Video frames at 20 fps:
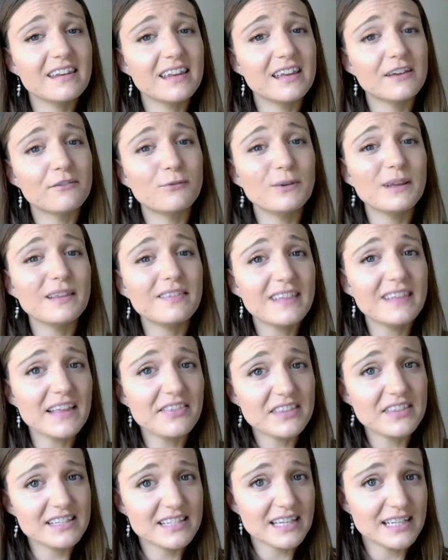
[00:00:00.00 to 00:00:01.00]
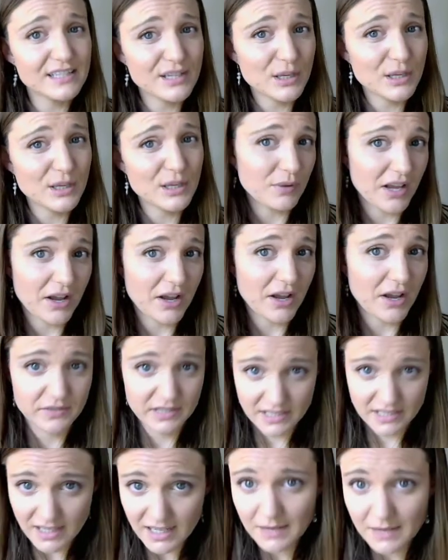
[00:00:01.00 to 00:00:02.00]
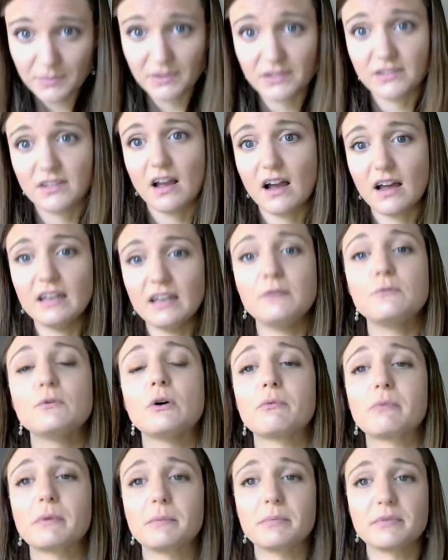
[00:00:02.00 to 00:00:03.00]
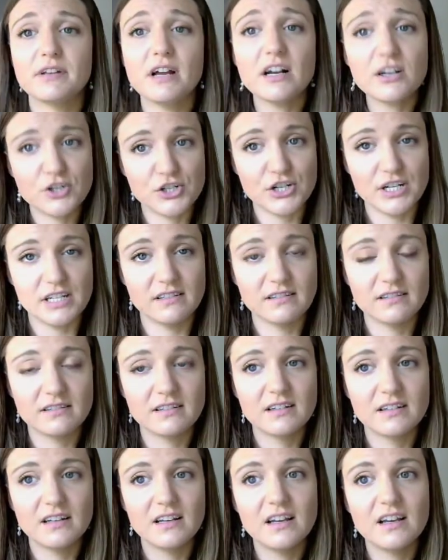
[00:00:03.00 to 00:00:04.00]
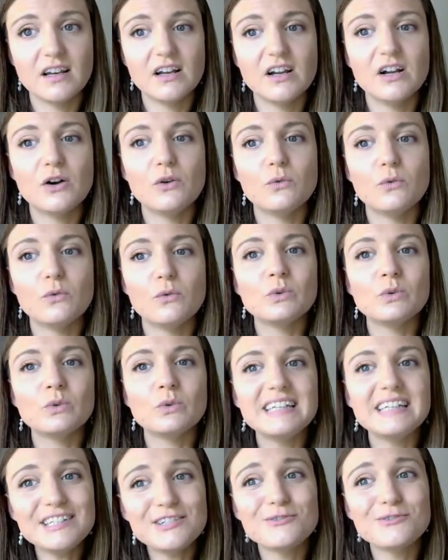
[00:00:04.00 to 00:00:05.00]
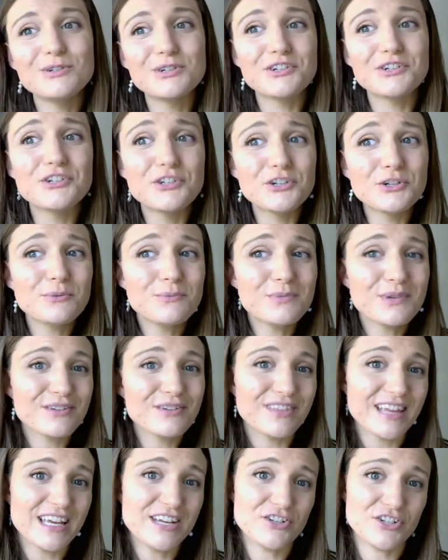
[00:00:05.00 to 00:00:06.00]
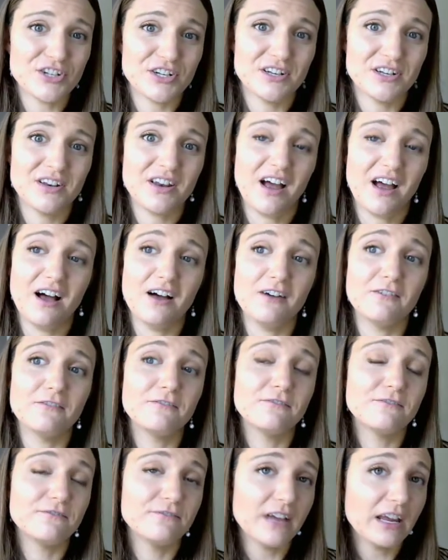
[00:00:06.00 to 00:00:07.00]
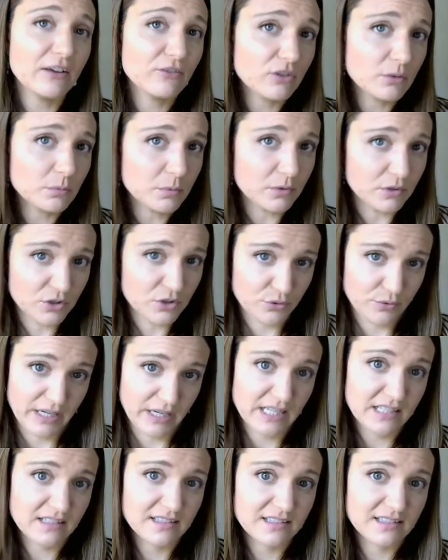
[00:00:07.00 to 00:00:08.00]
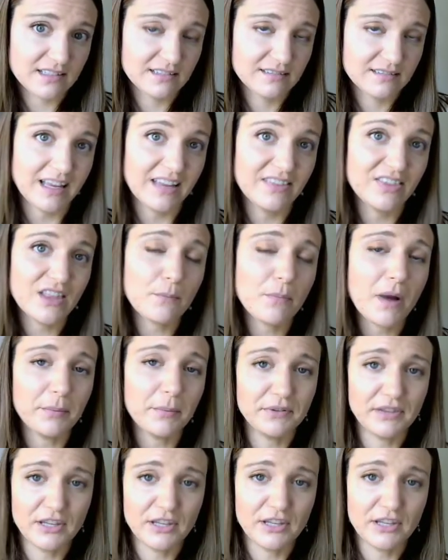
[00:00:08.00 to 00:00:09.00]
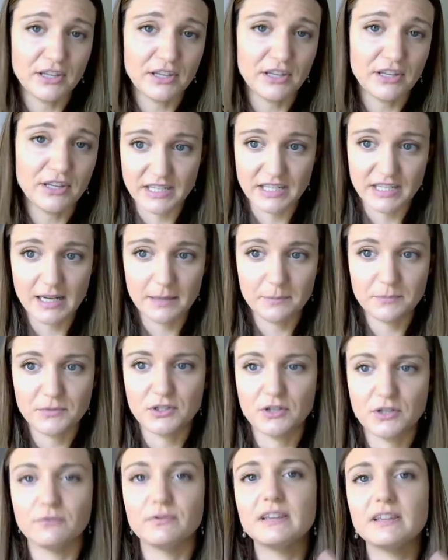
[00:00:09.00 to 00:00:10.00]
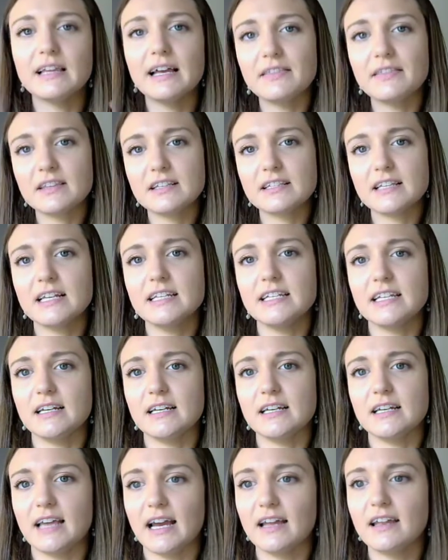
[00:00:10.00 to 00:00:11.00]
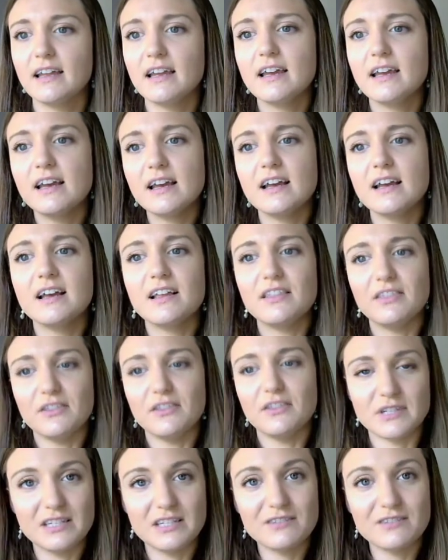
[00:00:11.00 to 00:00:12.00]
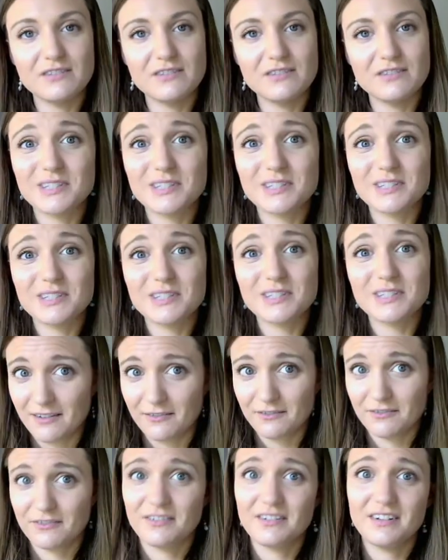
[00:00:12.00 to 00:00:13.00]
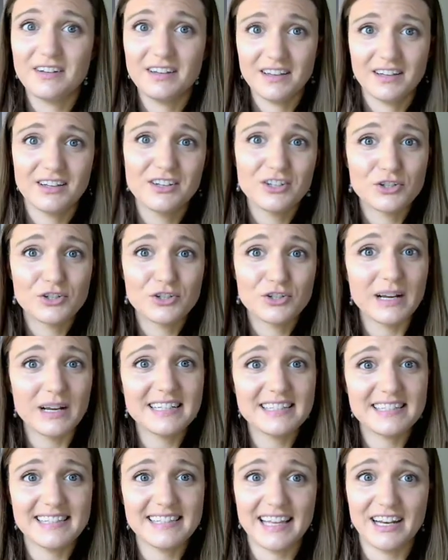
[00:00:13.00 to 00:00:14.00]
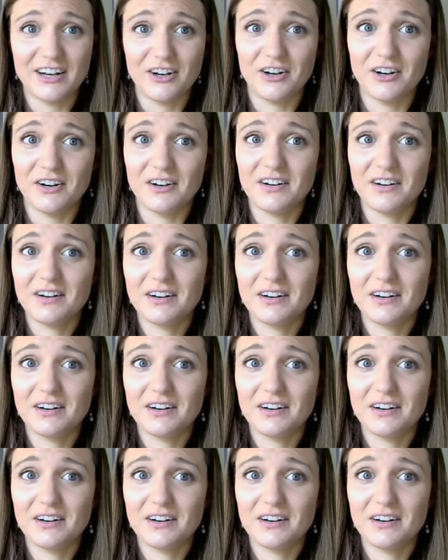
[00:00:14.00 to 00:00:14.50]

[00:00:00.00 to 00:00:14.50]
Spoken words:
if we let this idea play out over time, this unequal reproduction will lead to an accumulation of favorable traits in that population over time. So if we let this idea that those individuals that have traits that are